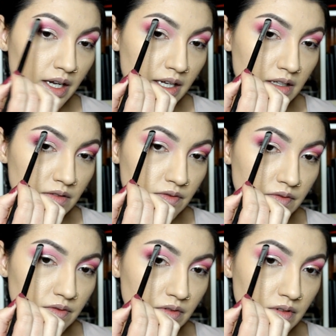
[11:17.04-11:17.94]
of
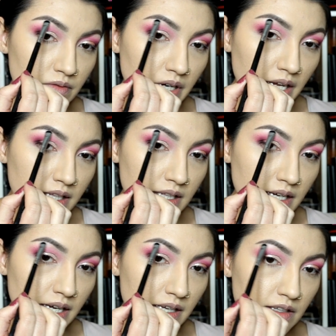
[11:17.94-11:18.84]
right at the
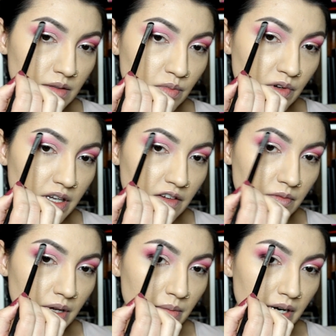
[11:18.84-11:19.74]
highest point of
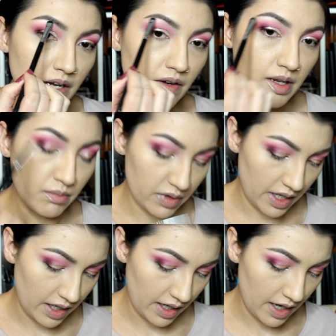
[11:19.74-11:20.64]
my brow and
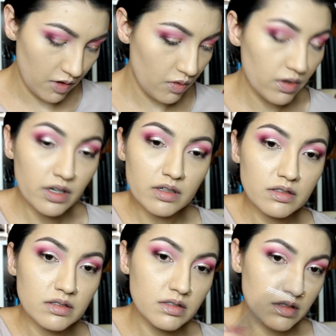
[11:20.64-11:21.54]
blend it
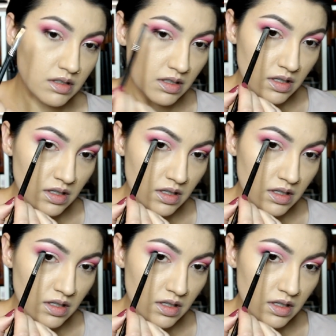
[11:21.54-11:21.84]
outwards.